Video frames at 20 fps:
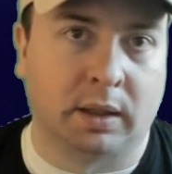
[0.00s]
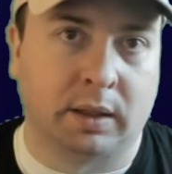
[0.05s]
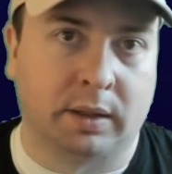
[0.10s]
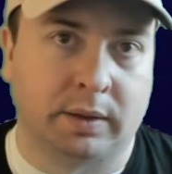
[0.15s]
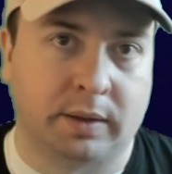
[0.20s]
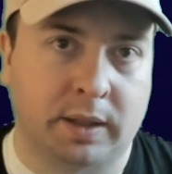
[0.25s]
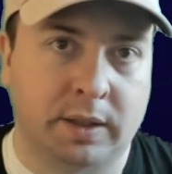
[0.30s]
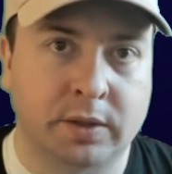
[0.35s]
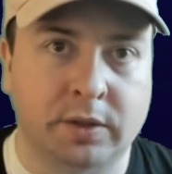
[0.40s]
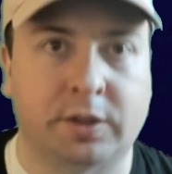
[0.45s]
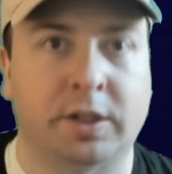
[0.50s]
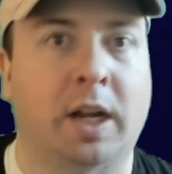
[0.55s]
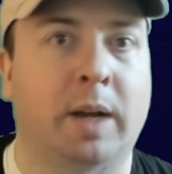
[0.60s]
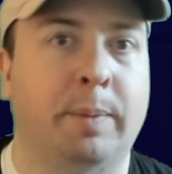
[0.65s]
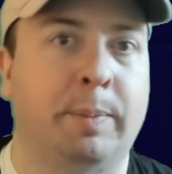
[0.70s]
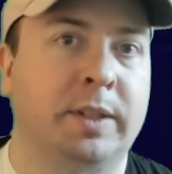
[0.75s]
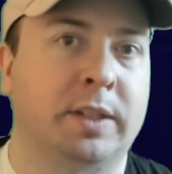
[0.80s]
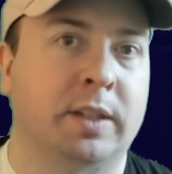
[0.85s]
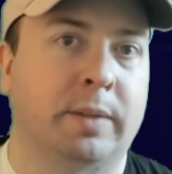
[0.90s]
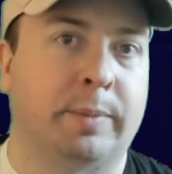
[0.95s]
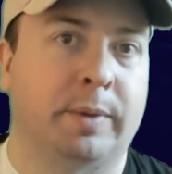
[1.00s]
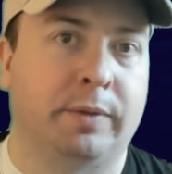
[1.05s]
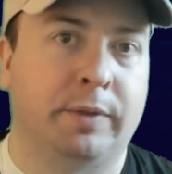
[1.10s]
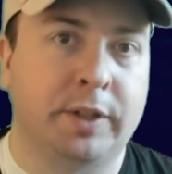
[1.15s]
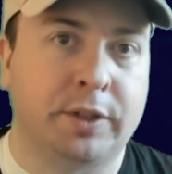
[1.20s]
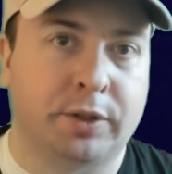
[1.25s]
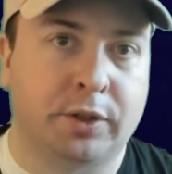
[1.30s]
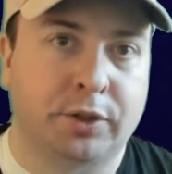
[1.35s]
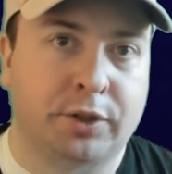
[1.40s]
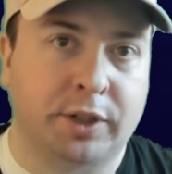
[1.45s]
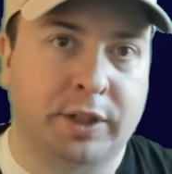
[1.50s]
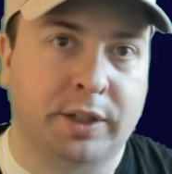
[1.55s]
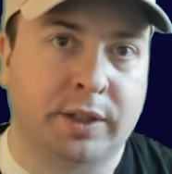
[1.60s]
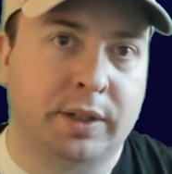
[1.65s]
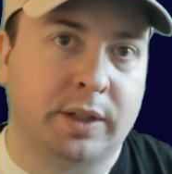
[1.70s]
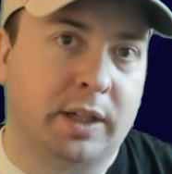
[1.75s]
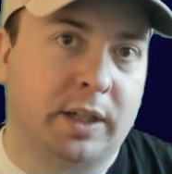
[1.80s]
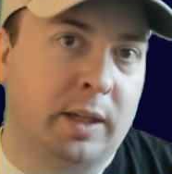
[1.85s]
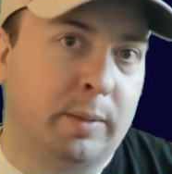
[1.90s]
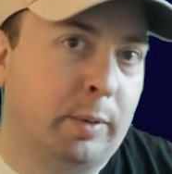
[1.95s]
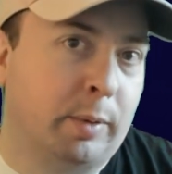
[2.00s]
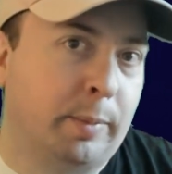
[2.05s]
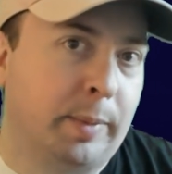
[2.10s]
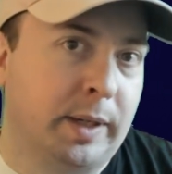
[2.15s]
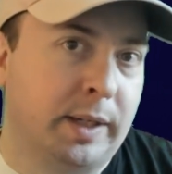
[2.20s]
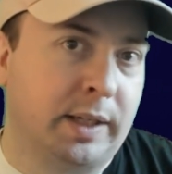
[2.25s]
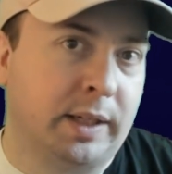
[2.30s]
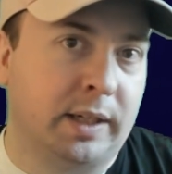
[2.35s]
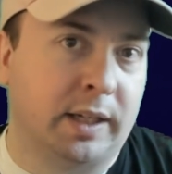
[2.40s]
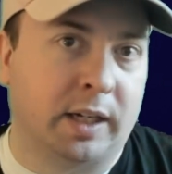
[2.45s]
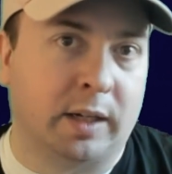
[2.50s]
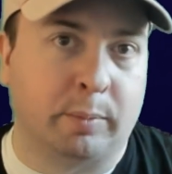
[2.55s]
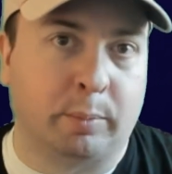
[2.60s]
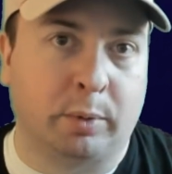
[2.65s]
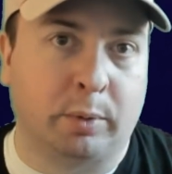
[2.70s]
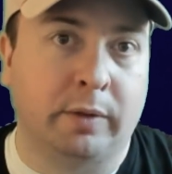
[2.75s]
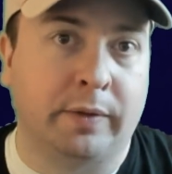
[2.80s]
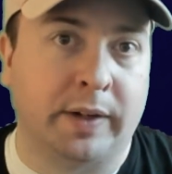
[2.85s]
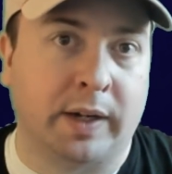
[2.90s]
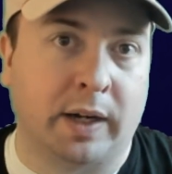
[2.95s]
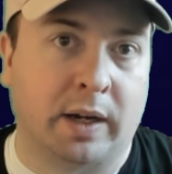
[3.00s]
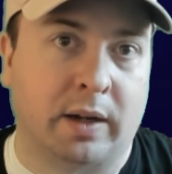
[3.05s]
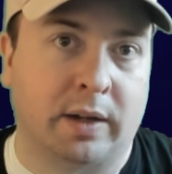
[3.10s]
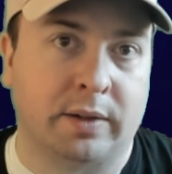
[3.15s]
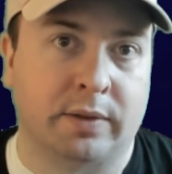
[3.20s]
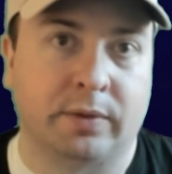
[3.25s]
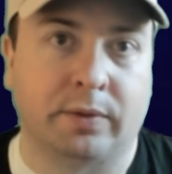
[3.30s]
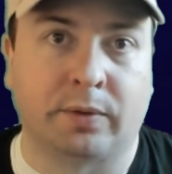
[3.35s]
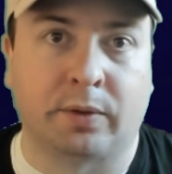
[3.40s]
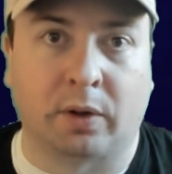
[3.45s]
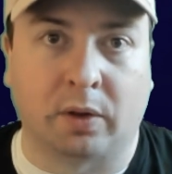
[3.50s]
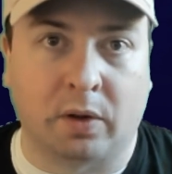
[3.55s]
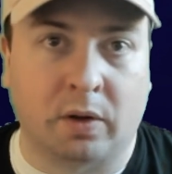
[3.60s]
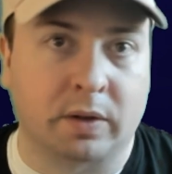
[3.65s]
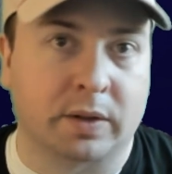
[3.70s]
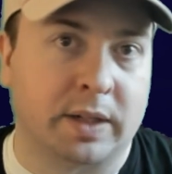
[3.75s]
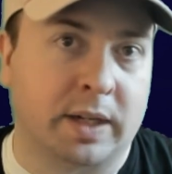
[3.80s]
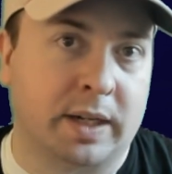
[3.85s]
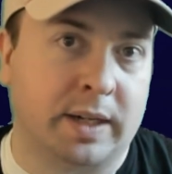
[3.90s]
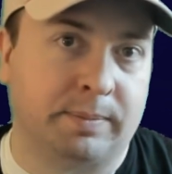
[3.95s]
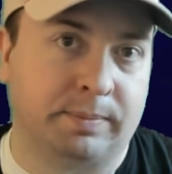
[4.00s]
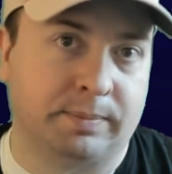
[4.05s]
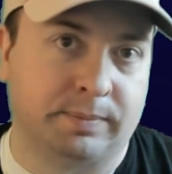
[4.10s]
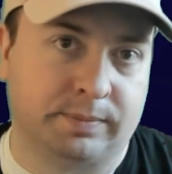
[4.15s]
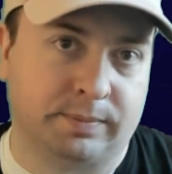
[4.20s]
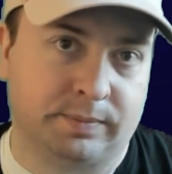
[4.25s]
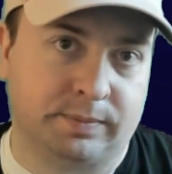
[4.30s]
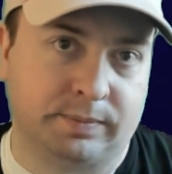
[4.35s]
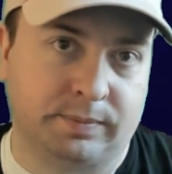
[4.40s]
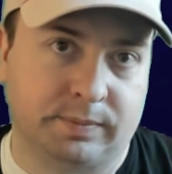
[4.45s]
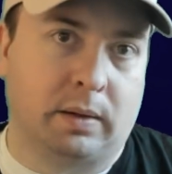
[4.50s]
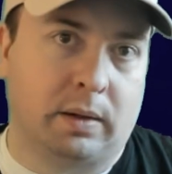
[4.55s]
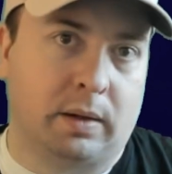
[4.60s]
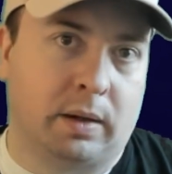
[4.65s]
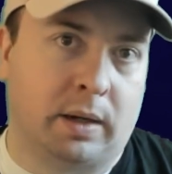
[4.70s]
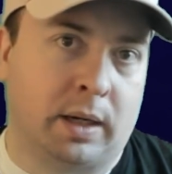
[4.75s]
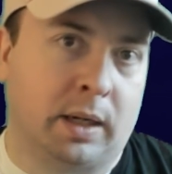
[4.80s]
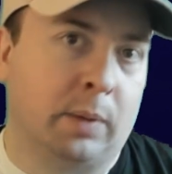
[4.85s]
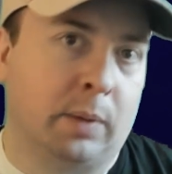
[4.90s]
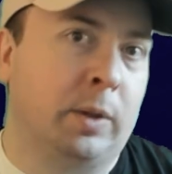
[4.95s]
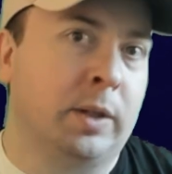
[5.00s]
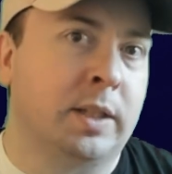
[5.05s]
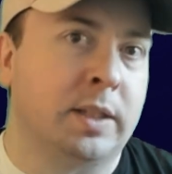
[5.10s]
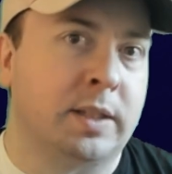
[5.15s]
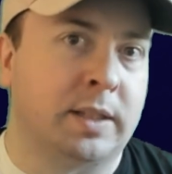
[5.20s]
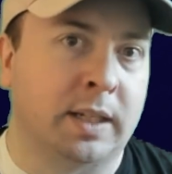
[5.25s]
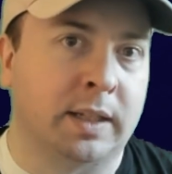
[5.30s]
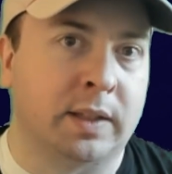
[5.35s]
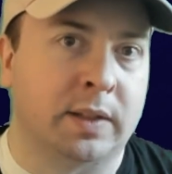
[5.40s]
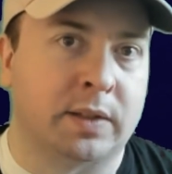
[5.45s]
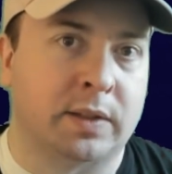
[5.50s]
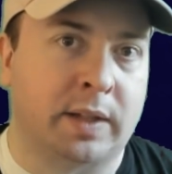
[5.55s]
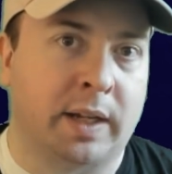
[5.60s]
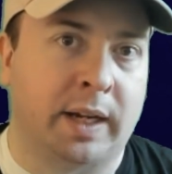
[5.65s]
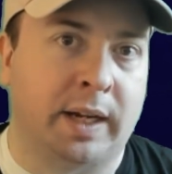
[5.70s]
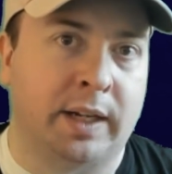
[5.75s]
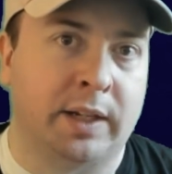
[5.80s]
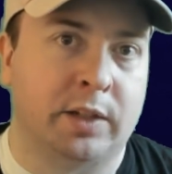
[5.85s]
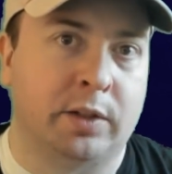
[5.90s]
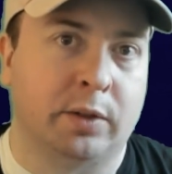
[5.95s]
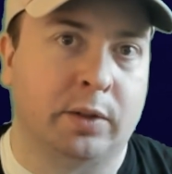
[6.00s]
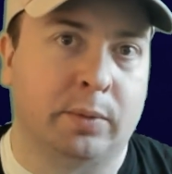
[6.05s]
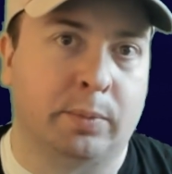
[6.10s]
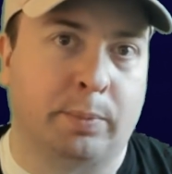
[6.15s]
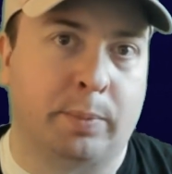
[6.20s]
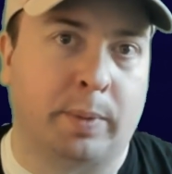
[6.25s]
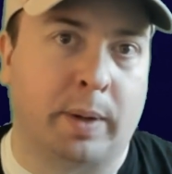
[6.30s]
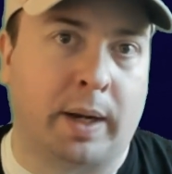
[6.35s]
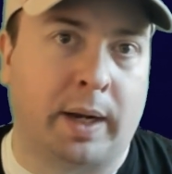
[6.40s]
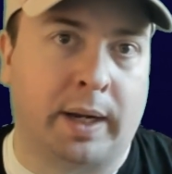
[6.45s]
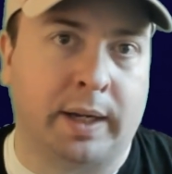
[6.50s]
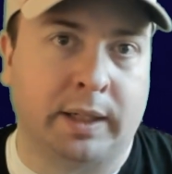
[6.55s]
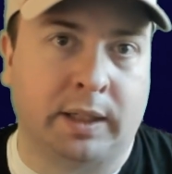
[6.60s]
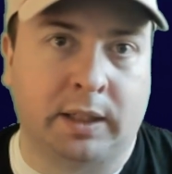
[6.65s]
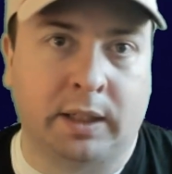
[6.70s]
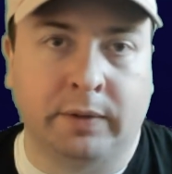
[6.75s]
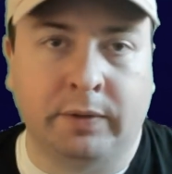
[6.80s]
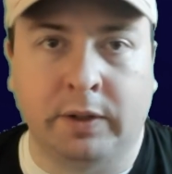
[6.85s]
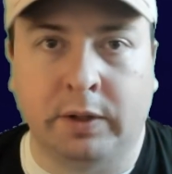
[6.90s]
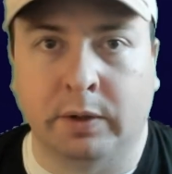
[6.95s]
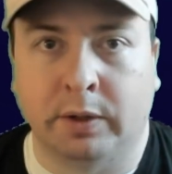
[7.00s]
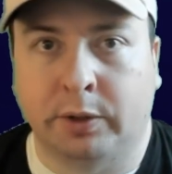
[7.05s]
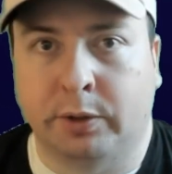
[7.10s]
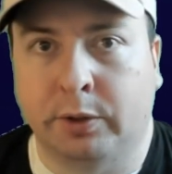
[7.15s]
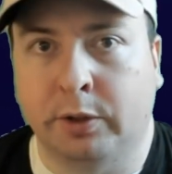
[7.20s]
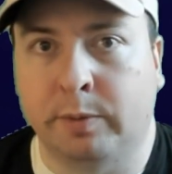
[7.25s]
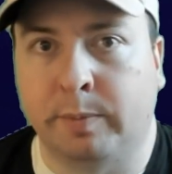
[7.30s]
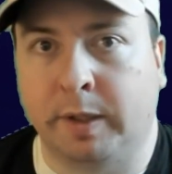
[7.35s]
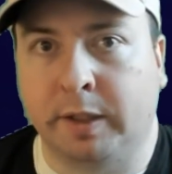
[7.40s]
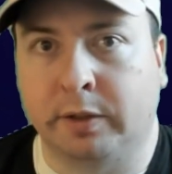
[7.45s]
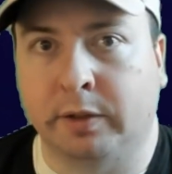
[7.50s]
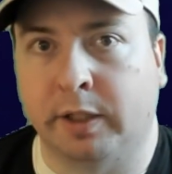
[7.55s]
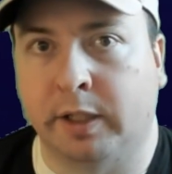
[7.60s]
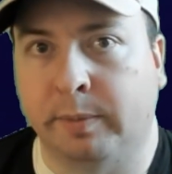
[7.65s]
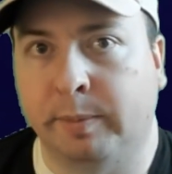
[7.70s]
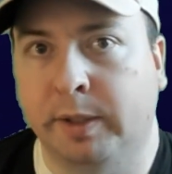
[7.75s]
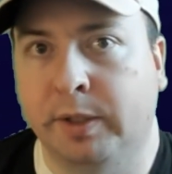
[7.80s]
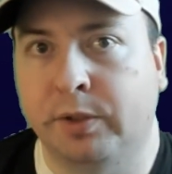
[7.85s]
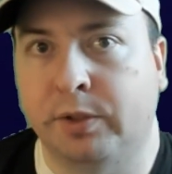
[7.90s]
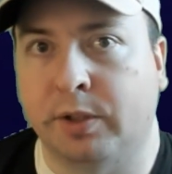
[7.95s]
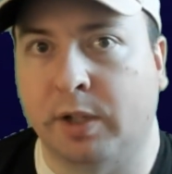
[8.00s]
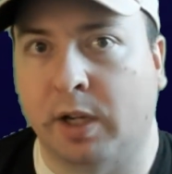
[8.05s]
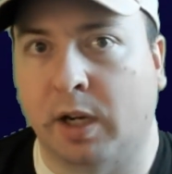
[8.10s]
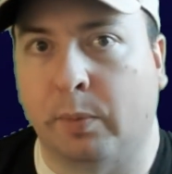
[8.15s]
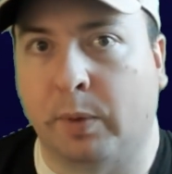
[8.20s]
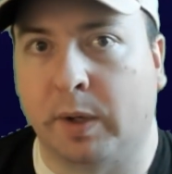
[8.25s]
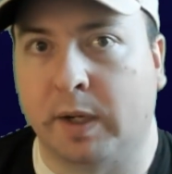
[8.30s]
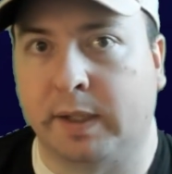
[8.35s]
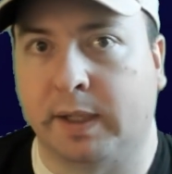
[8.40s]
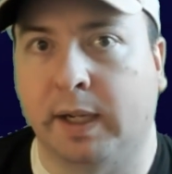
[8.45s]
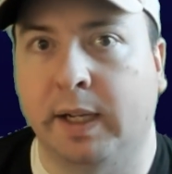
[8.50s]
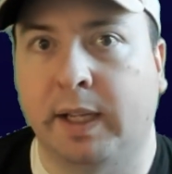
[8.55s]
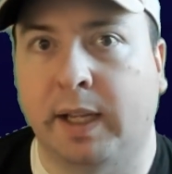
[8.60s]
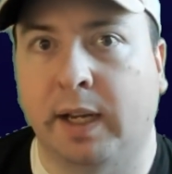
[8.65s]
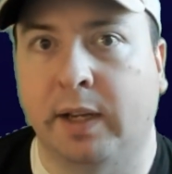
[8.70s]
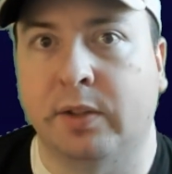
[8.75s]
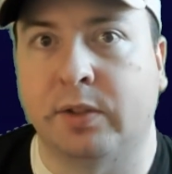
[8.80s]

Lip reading: These are topics I've been researching, implementing, and improving on for a long time. And I want to set the stage by giving you a good mental image of what a dedicated